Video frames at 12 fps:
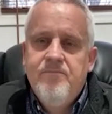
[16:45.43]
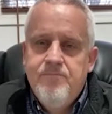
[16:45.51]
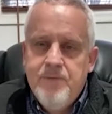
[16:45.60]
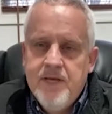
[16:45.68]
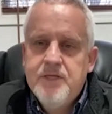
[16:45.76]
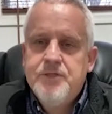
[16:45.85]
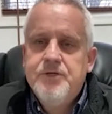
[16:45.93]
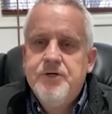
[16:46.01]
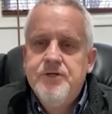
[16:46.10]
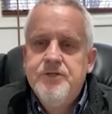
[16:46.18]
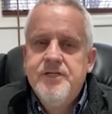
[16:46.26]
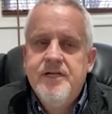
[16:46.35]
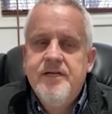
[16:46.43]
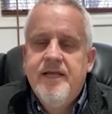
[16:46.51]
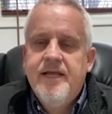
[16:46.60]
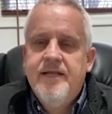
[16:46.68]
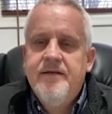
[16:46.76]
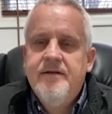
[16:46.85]
pictures and
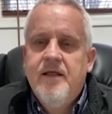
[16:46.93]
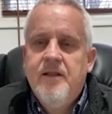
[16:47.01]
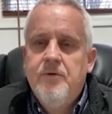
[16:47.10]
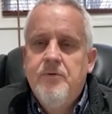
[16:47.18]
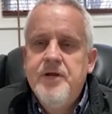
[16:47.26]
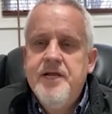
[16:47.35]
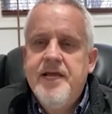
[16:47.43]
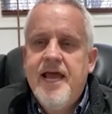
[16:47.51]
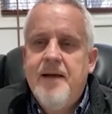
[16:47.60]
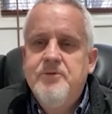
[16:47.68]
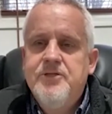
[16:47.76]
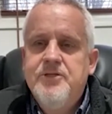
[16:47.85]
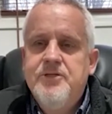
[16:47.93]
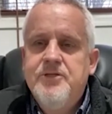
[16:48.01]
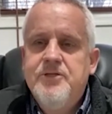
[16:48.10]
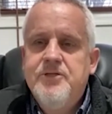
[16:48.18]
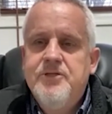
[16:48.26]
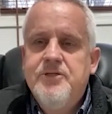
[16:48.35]
and a little recap
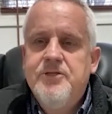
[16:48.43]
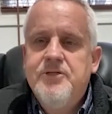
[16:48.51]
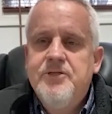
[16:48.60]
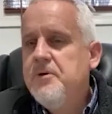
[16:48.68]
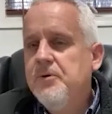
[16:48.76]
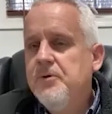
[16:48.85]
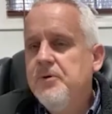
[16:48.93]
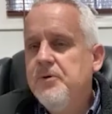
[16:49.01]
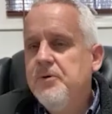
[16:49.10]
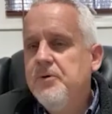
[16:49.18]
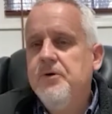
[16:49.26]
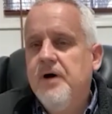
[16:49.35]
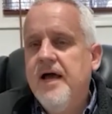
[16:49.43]
it's going to be really cool.